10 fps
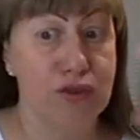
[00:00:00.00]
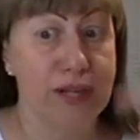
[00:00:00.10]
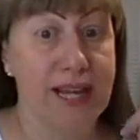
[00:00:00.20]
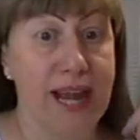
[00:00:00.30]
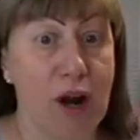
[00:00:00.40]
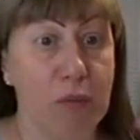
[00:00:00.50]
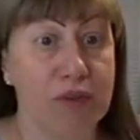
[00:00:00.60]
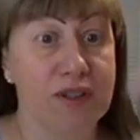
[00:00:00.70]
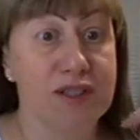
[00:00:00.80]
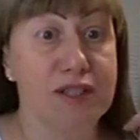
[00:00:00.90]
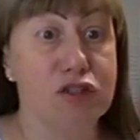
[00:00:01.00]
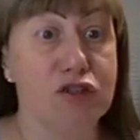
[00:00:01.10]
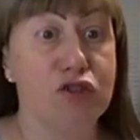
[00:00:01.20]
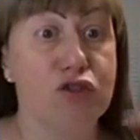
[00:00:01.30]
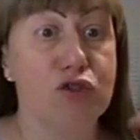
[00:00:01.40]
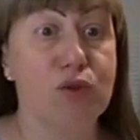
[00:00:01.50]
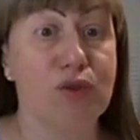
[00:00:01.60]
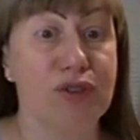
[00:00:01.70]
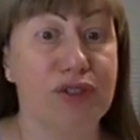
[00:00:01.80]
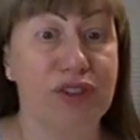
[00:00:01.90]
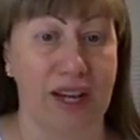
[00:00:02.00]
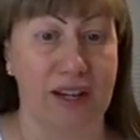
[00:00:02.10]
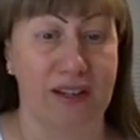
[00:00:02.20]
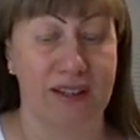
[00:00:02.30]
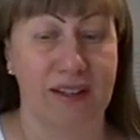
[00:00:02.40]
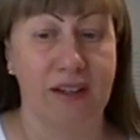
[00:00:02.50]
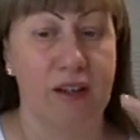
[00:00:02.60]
he helped us to think.